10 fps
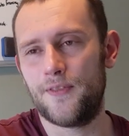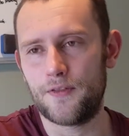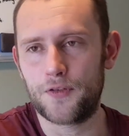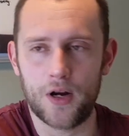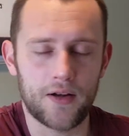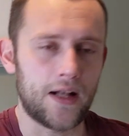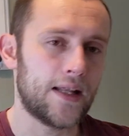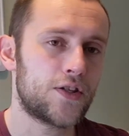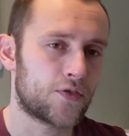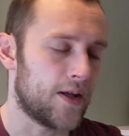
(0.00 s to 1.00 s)
for at
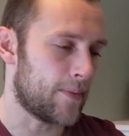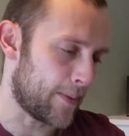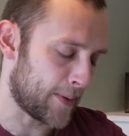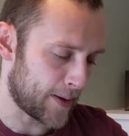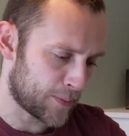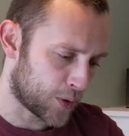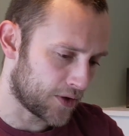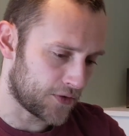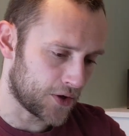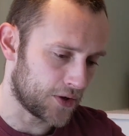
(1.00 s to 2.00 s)
least in my point
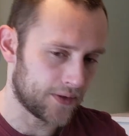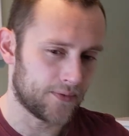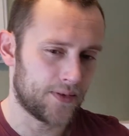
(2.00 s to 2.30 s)
of view,